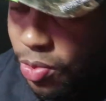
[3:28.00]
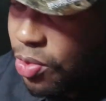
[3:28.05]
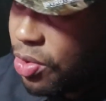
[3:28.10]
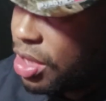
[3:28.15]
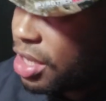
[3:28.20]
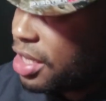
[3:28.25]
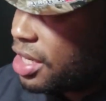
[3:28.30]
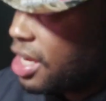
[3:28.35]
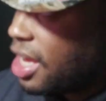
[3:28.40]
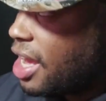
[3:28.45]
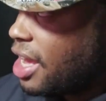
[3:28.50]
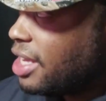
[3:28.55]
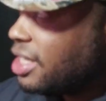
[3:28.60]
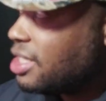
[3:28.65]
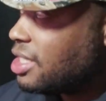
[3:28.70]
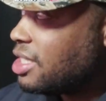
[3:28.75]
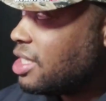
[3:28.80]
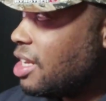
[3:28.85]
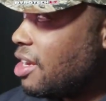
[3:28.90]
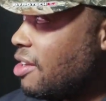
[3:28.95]
Really
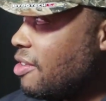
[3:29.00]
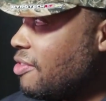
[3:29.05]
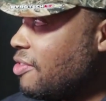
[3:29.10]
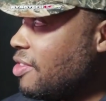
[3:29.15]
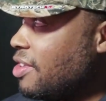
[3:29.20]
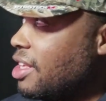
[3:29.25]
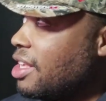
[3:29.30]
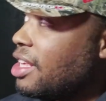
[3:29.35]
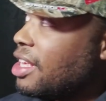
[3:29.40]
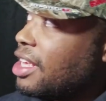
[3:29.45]
nice stuff.